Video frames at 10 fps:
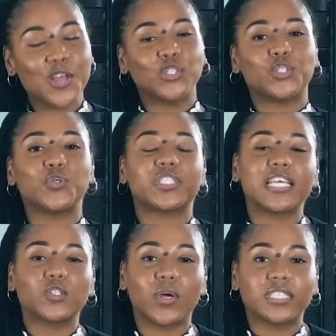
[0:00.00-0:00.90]
Tuesday
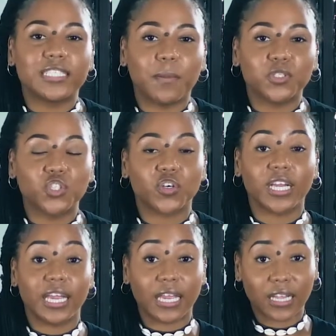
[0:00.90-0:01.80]
is going to
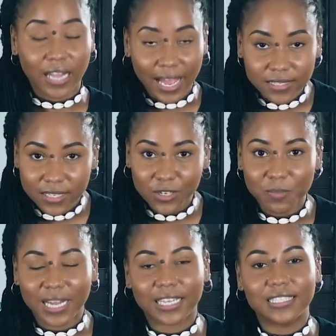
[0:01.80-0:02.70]
demonstrate a classical
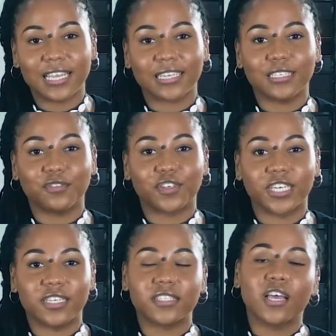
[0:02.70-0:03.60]
ballet technique
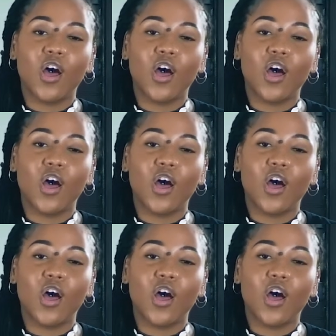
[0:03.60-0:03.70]
phrase,